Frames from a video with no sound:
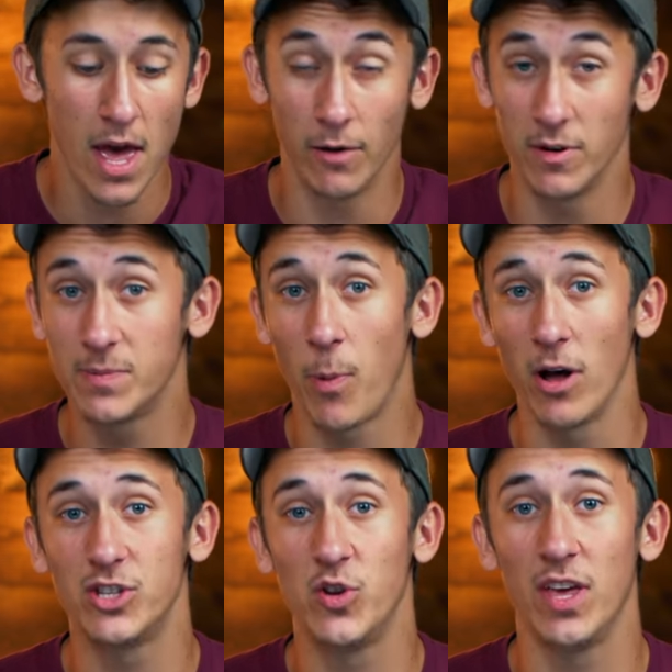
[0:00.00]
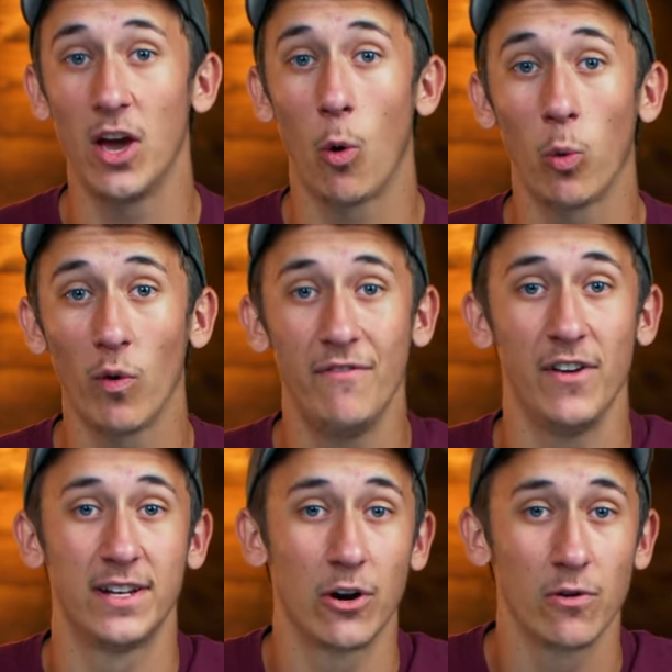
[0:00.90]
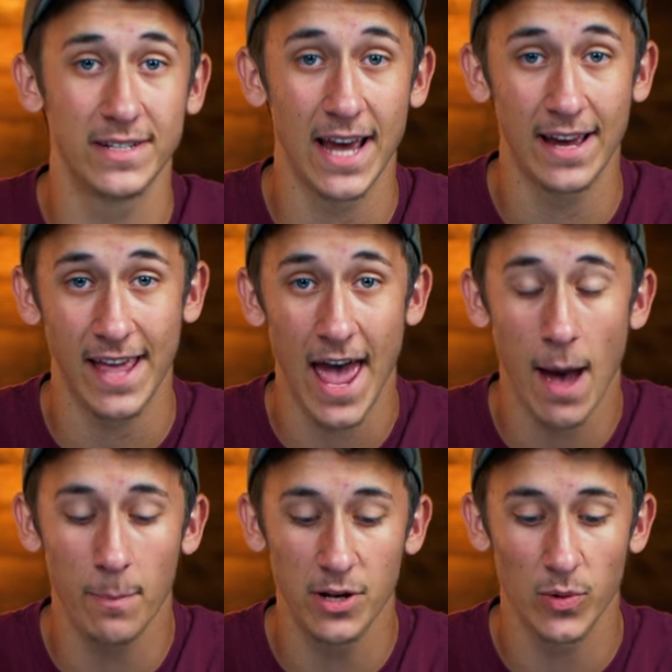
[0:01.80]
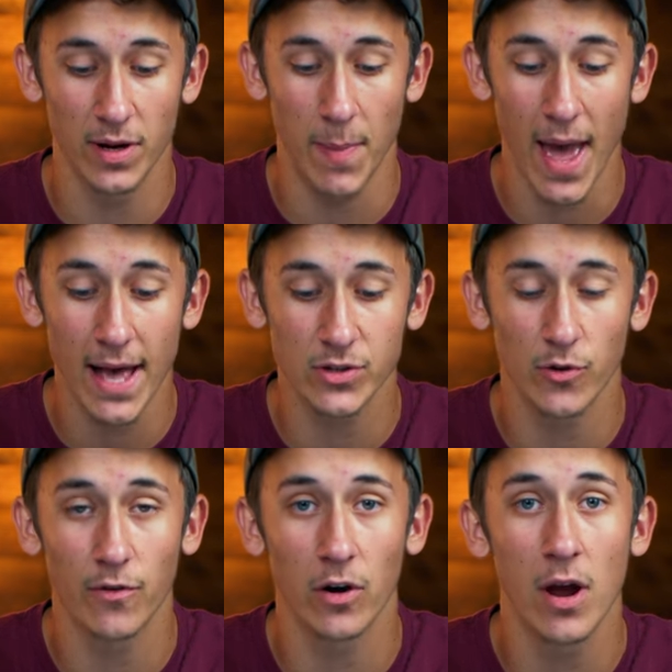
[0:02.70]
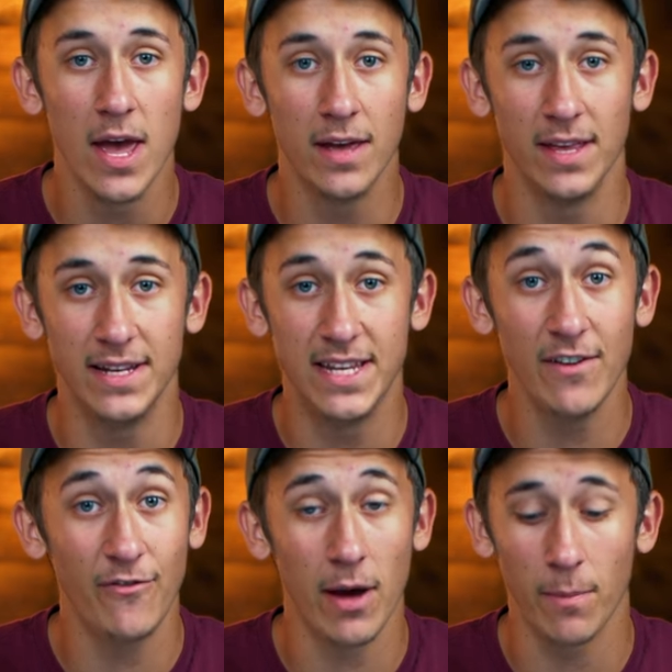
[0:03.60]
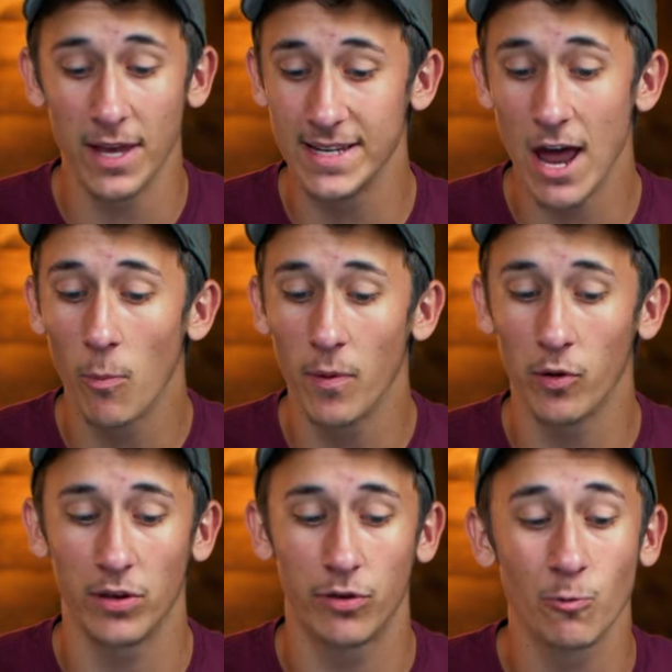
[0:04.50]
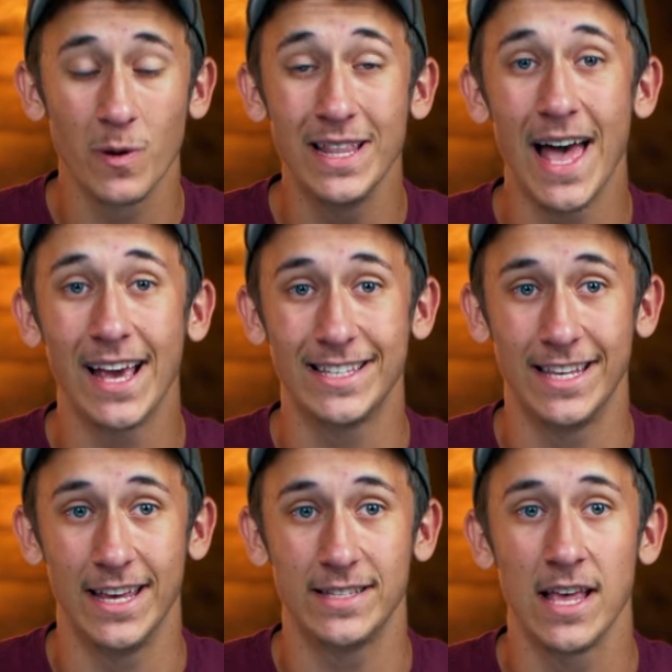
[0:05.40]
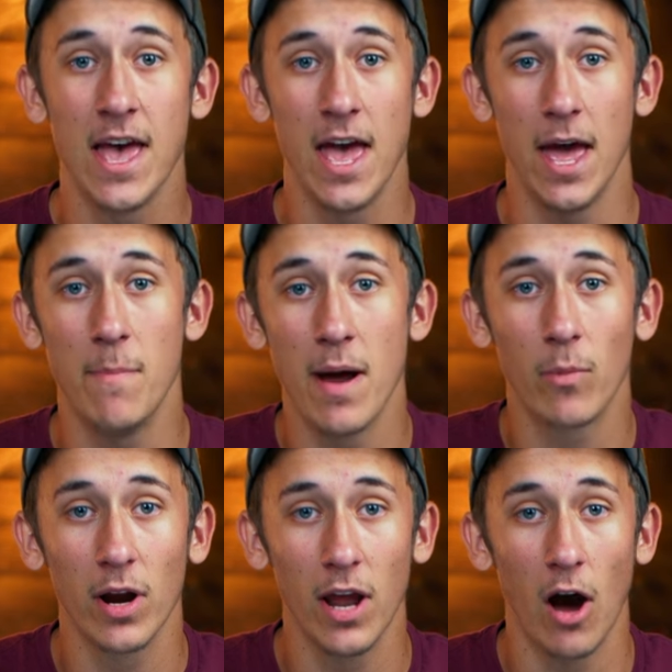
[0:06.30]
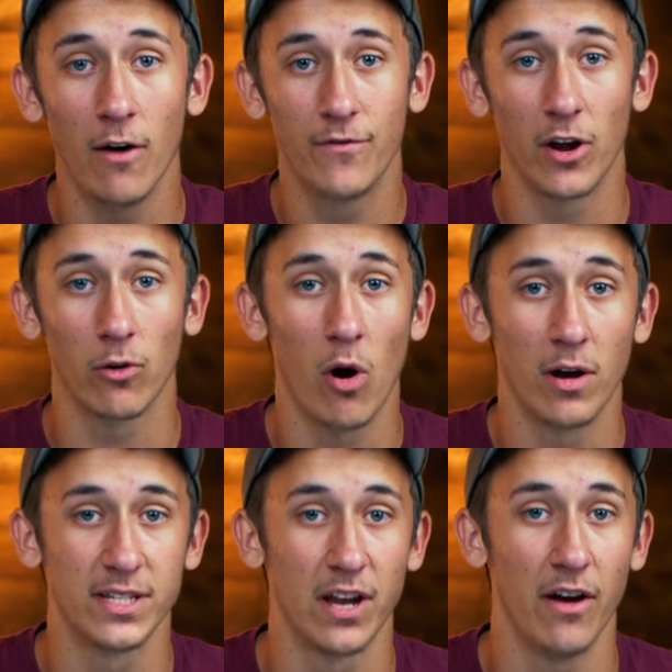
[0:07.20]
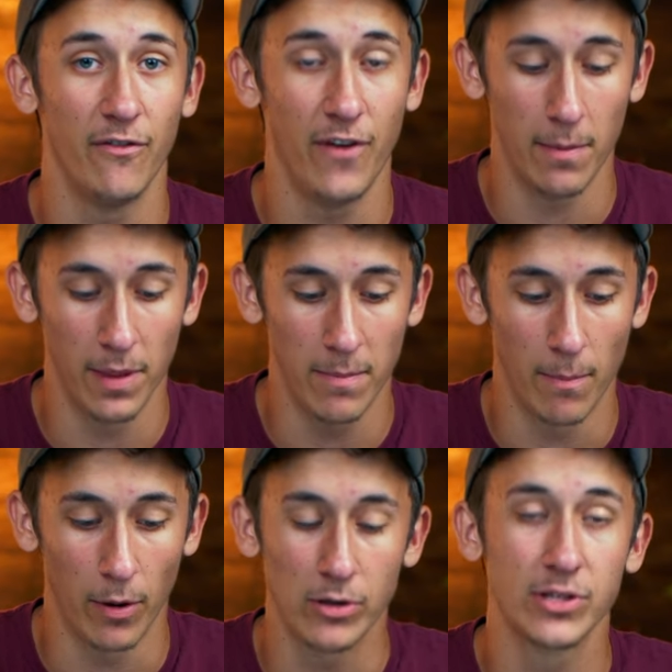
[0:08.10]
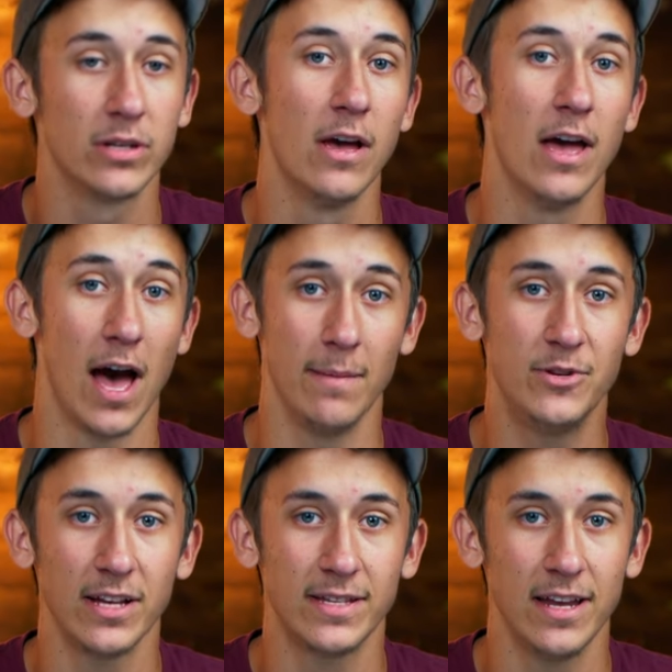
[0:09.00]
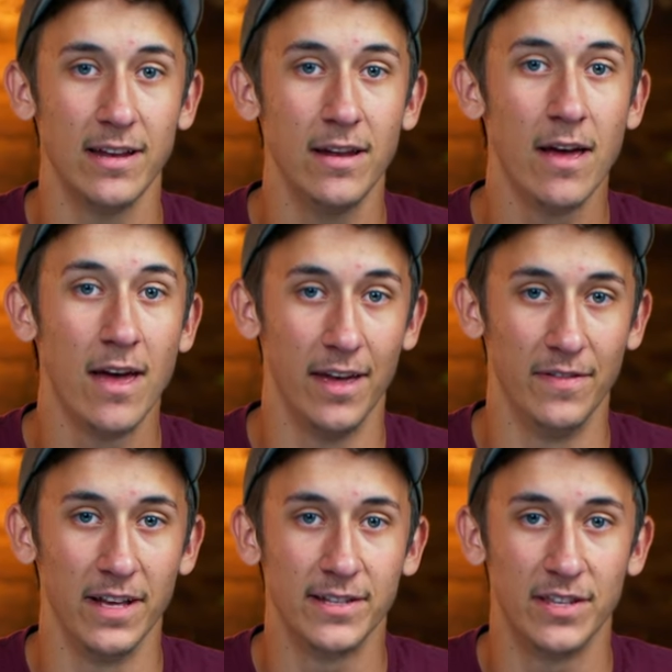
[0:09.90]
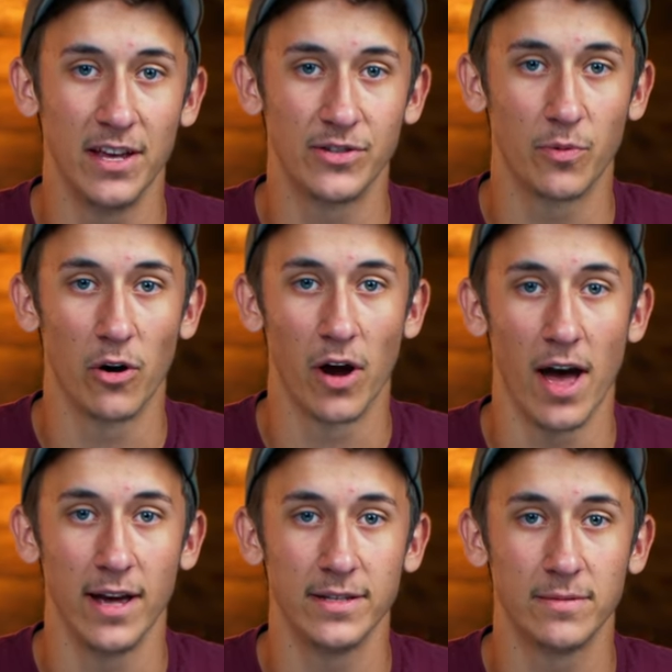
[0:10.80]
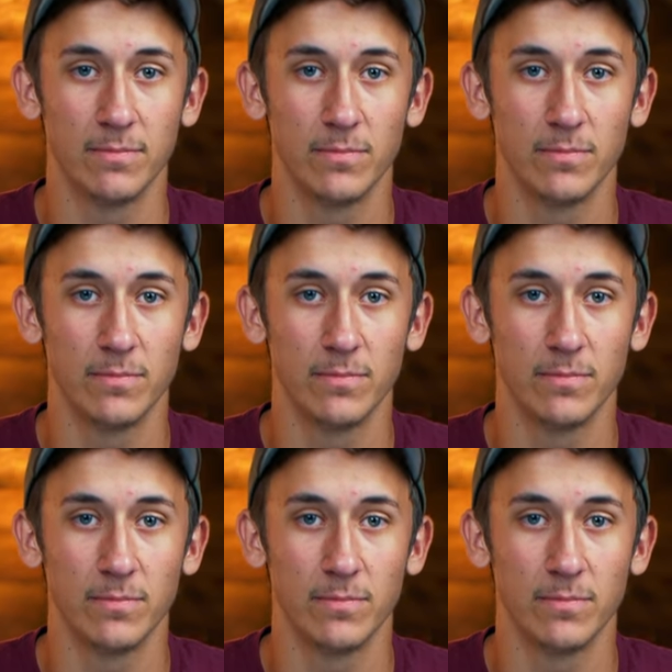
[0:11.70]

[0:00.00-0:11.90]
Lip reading: In response to the horrific terror attack that happened during Passover, the D family is now building three legacies in memory of their lost family members. I'm Justin, and this is the Israel Guys.